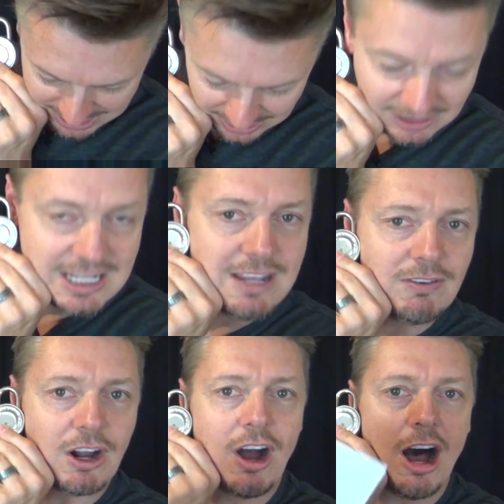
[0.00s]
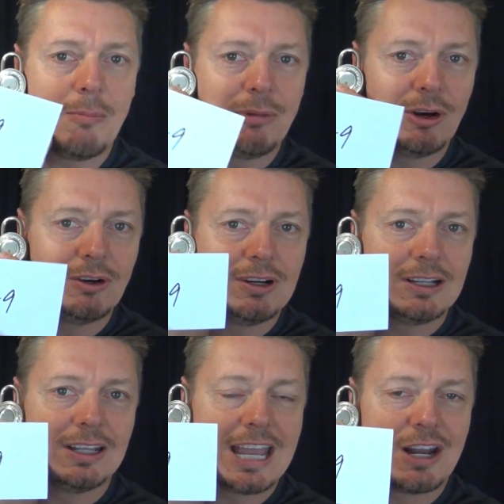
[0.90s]
and leave a combo
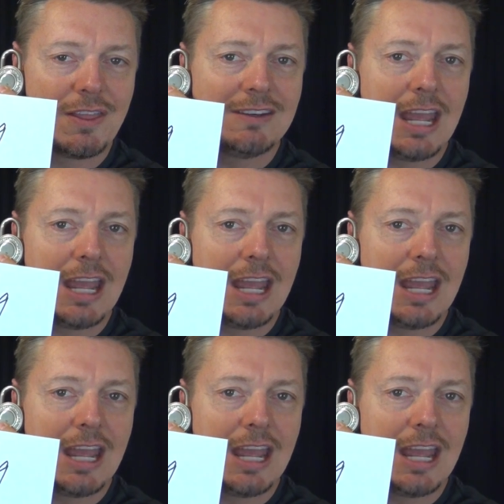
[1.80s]
laying on the